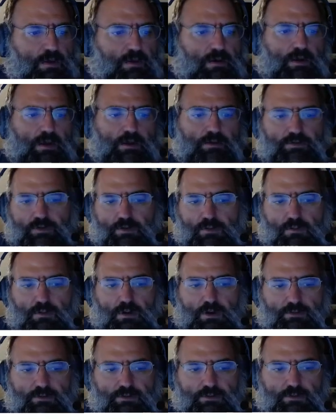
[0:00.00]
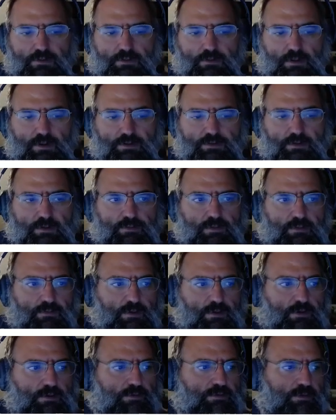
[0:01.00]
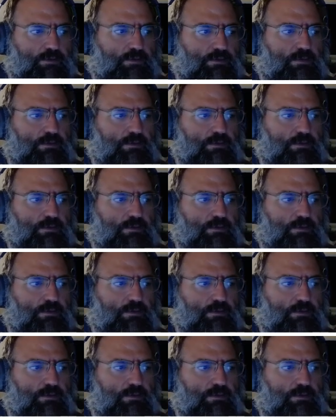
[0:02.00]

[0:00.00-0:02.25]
and so on. So lots of different versions.